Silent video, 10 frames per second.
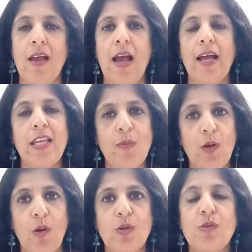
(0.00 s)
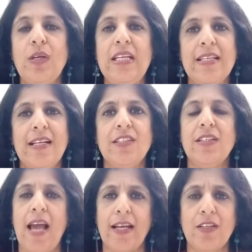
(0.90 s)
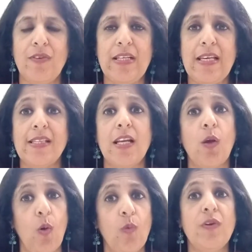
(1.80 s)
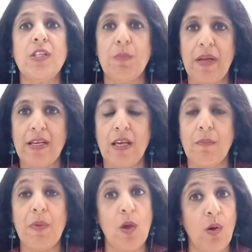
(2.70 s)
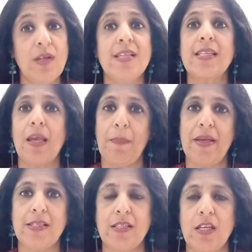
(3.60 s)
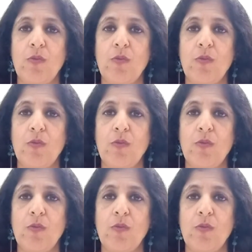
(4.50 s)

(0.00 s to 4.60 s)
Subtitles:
And he will also indulge in activities like overspending beyond his capacity,